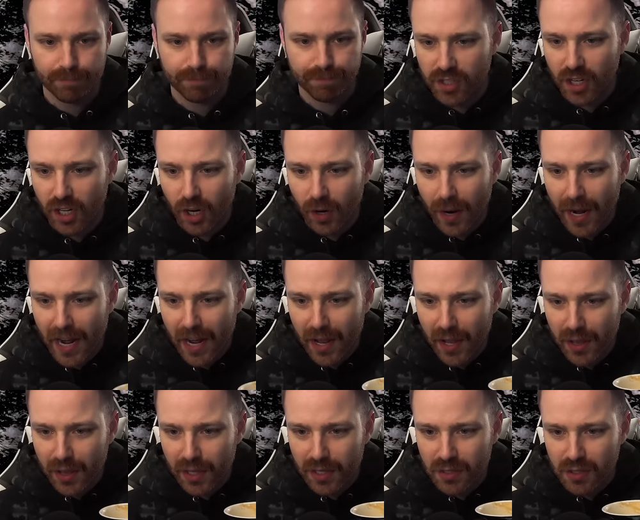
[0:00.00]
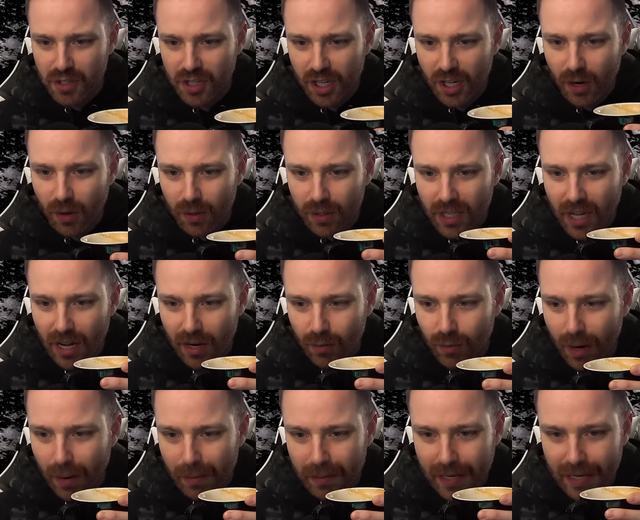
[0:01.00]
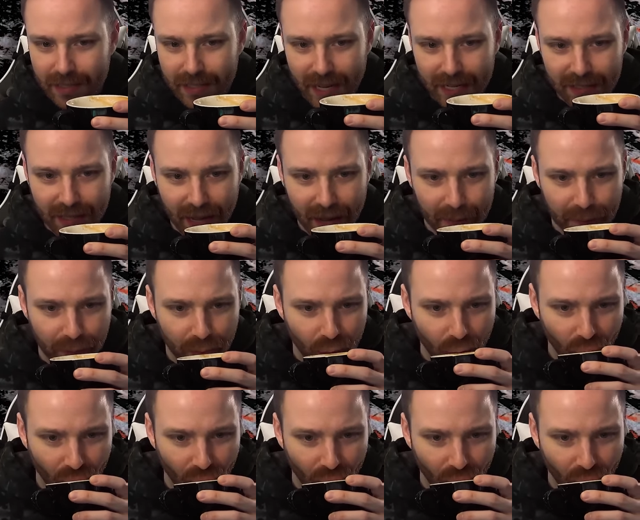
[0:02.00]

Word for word: 0 health, 0 luck. Why would I take that?